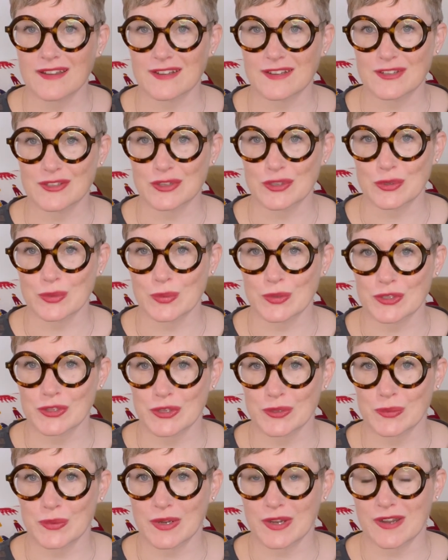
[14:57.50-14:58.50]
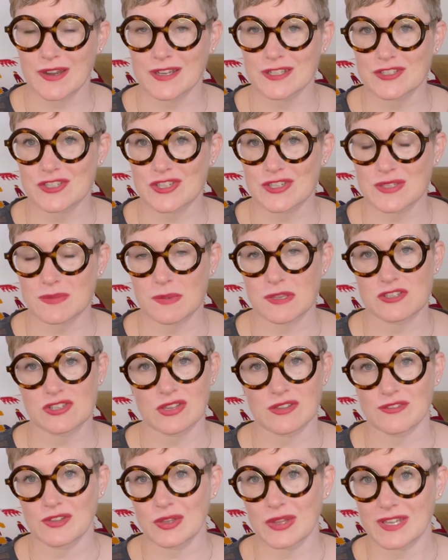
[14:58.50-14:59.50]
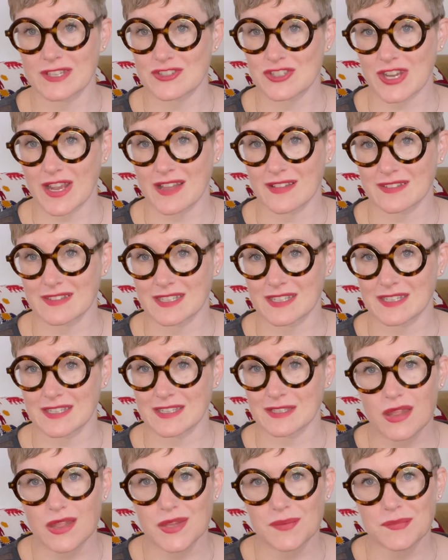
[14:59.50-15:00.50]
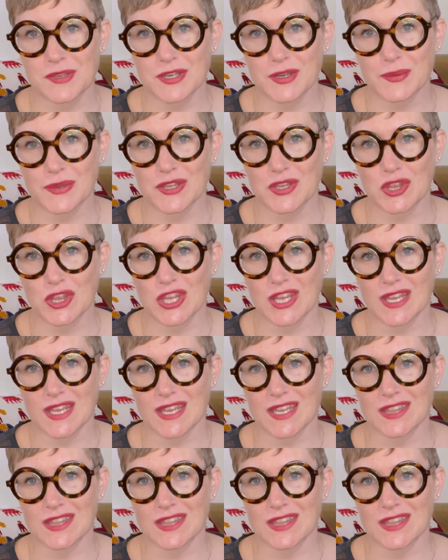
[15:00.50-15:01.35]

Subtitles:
They're worth a watch, especially if you like Gialli. Let me know what you think in